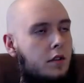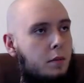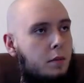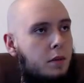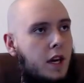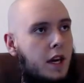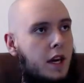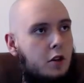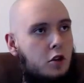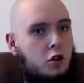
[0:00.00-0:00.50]

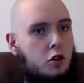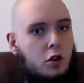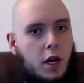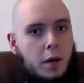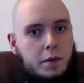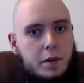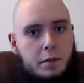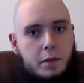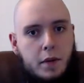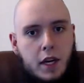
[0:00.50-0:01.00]
pH
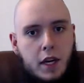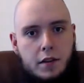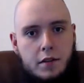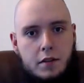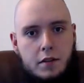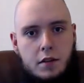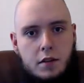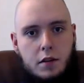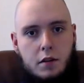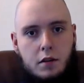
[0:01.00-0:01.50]
drops, it
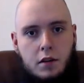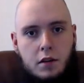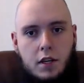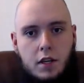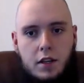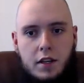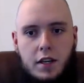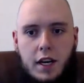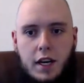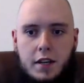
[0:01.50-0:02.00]
begins to
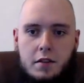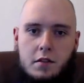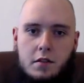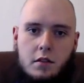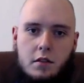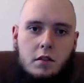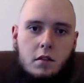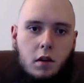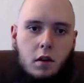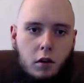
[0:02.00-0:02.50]

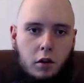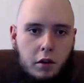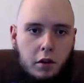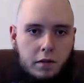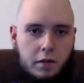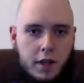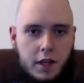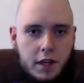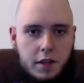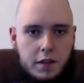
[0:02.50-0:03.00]
condense all
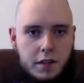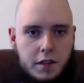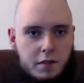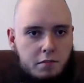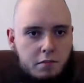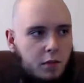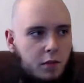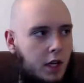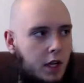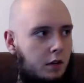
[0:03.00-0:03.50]
of
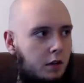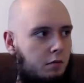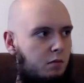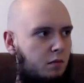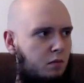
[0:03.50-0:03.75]
these like